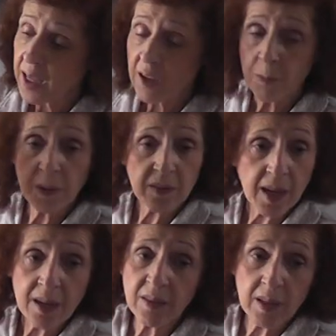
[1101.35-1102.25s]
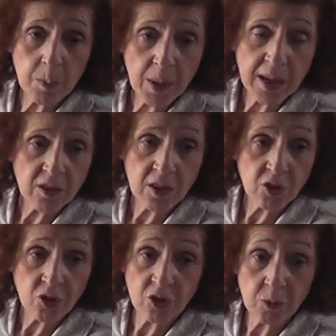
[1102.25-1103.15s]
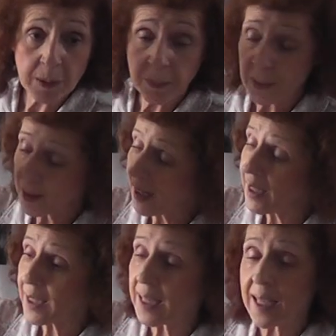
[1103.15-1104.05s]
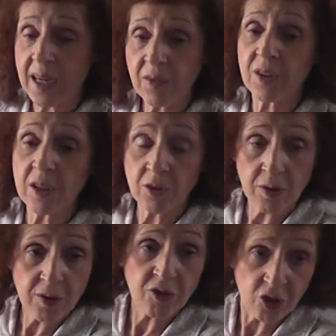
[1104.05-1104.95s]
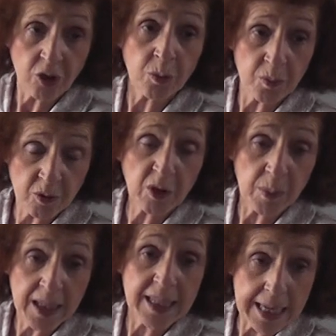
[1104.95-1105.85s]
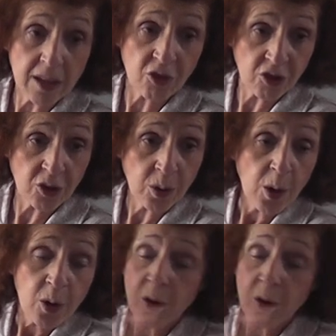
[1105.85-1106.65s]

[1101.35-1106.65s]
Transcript: If Messiah is to come back to the Jewish people and I can get every Jew to be a dead Jew,